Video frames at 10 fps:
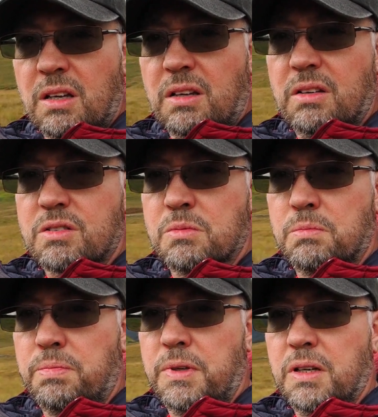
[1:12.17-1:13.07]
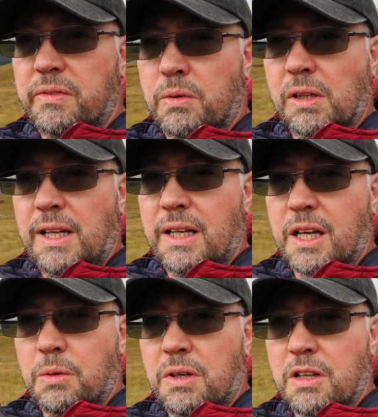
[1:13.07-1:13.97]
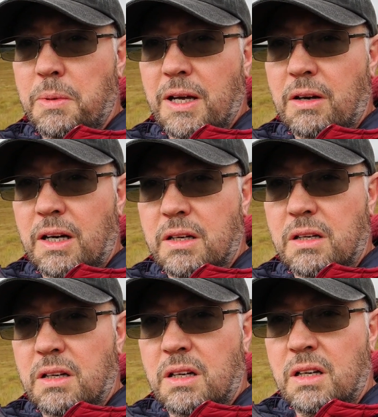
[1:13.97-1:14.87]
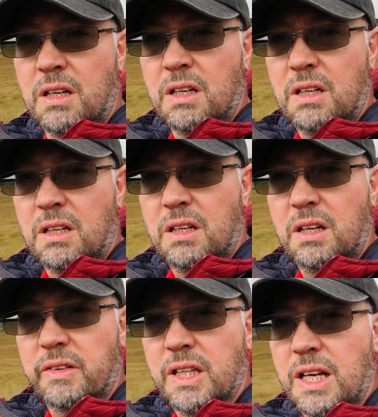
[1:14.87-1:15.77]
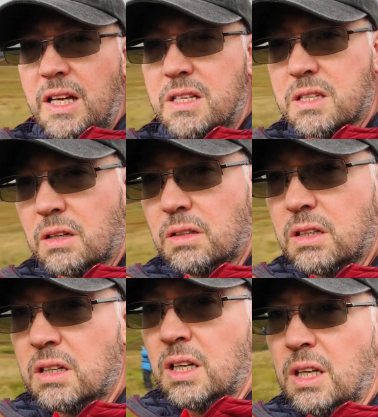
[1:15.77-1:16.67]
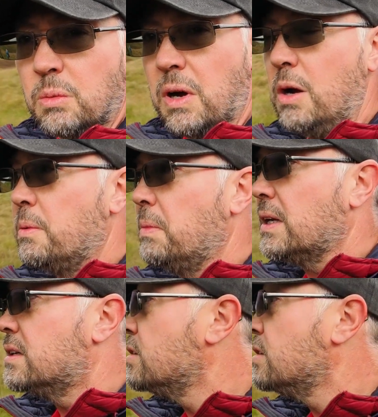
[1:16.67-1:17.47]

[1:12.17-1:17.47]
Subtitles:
got some beautiful cloud going on in the background over there, so we're hoping to be able to do